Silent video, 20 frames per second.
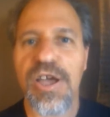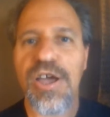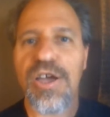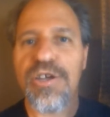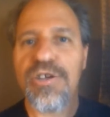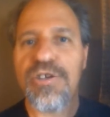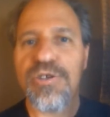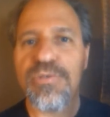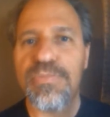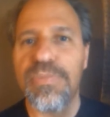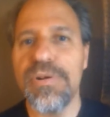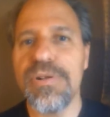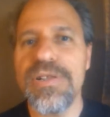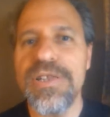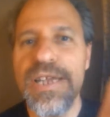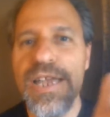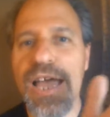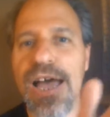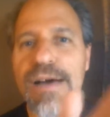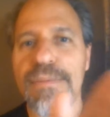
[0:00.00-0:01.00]
You're building
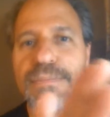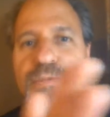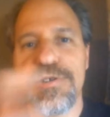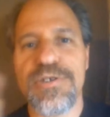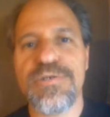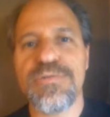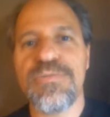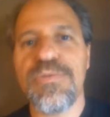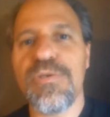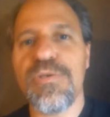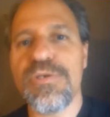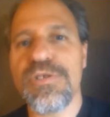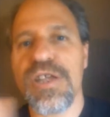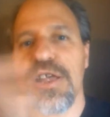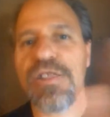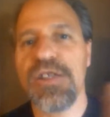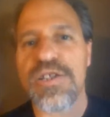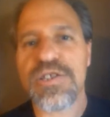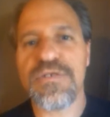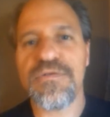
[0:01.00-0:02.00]
up towards
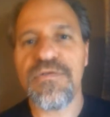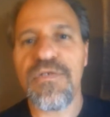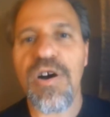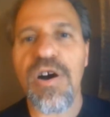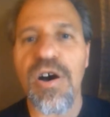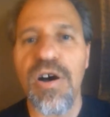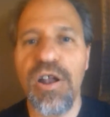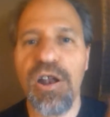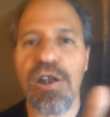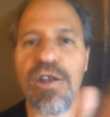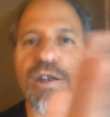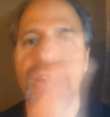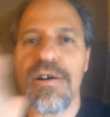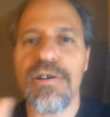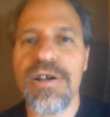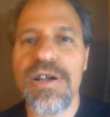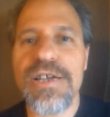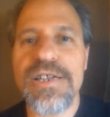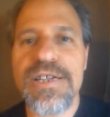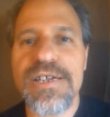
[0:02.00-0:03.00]
those far longer
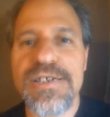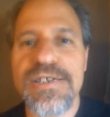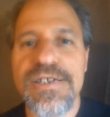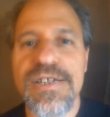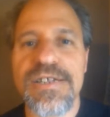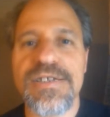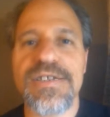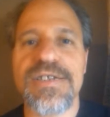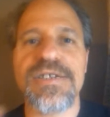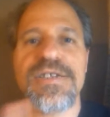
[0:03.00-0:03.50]
distances.